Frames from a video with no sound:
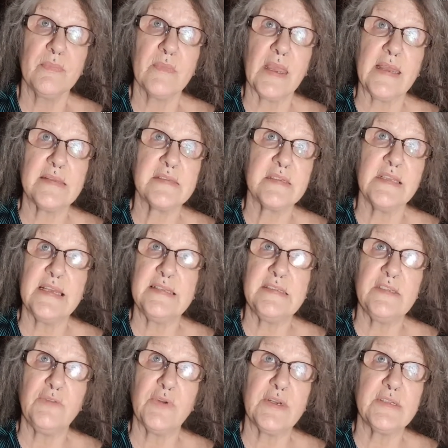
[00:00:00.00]
ask Lazy
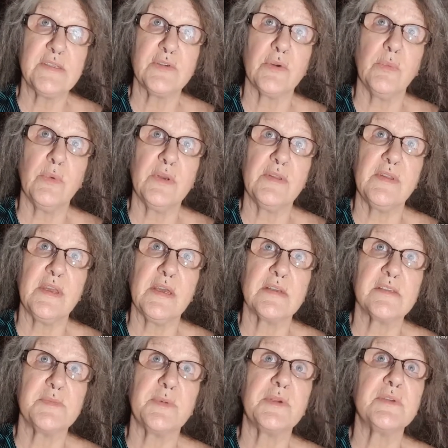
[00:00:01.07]
Dreads or one of the
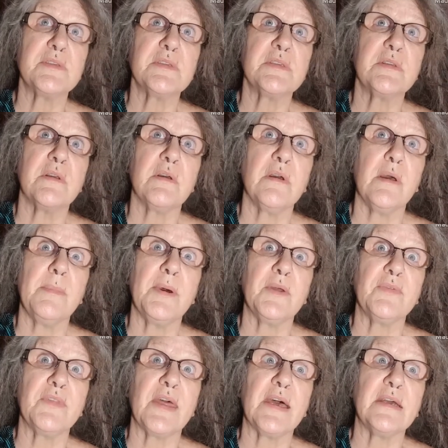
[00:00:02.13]
experts
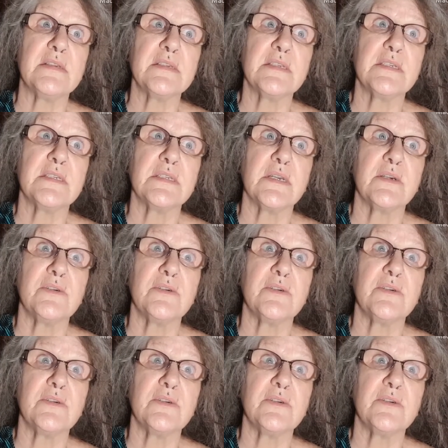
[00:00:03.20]
about that. So